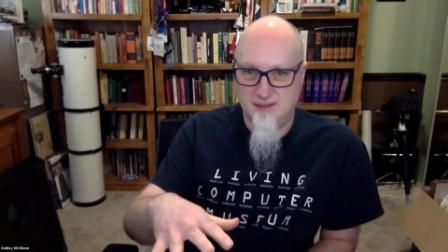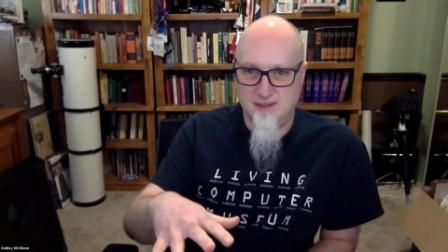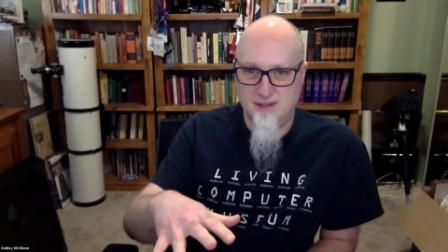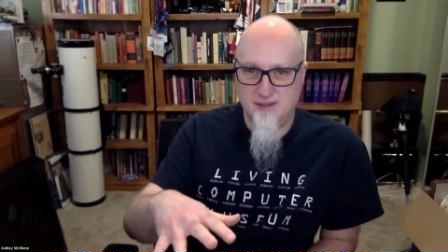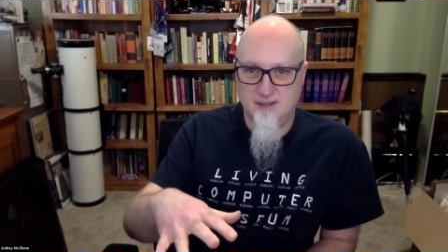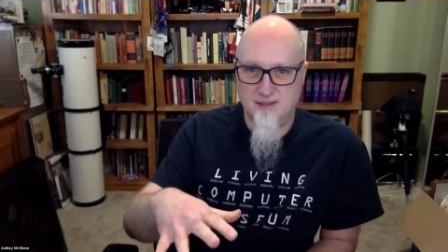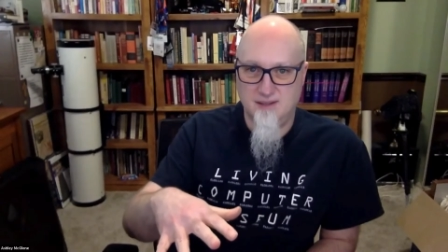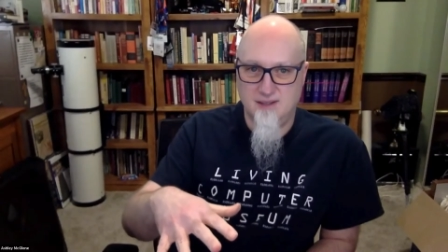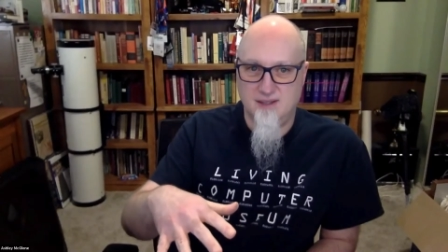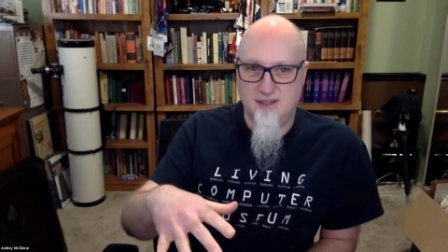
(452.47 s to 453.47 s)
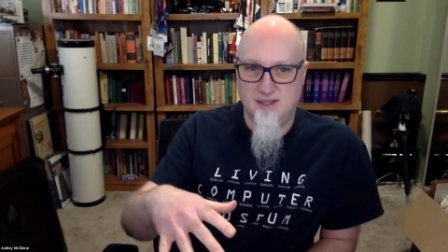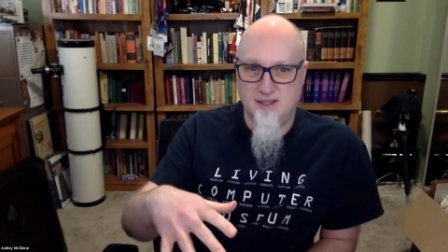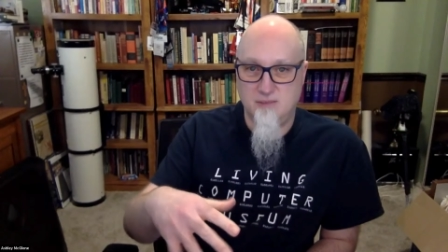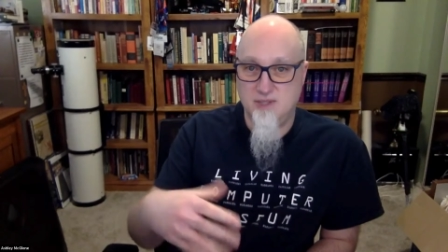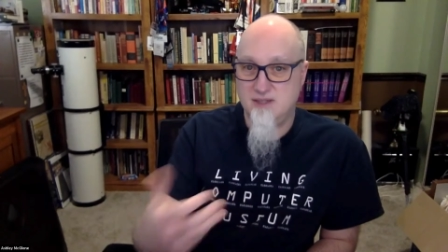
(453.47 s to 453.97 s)
there, and
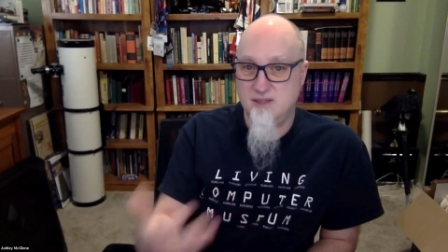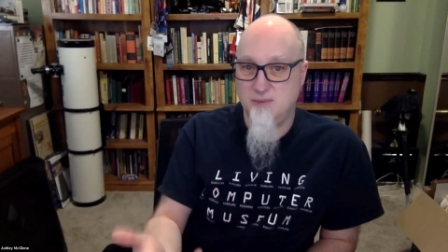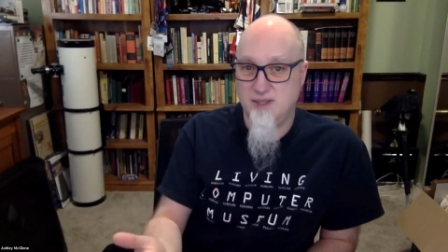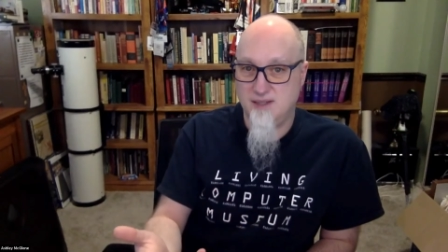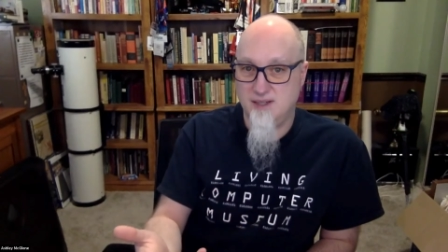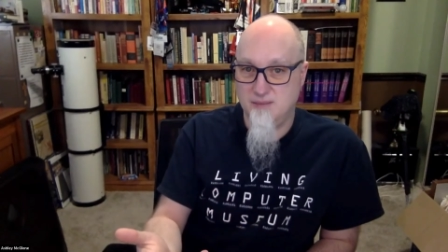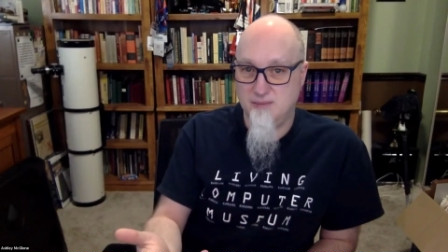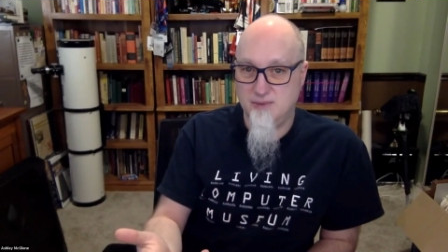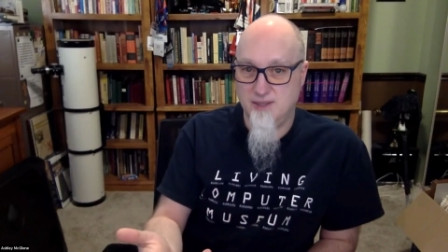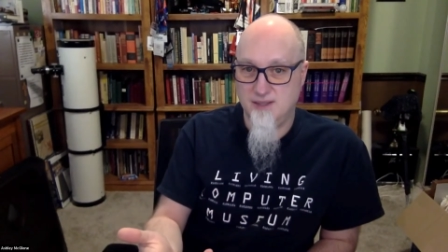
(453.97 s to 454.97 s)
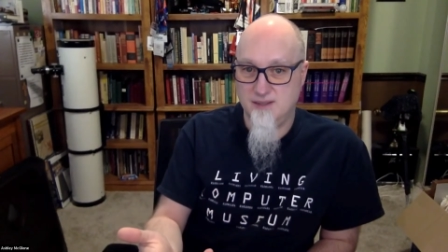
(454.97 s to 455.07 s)
you mentioned that we can upgrade it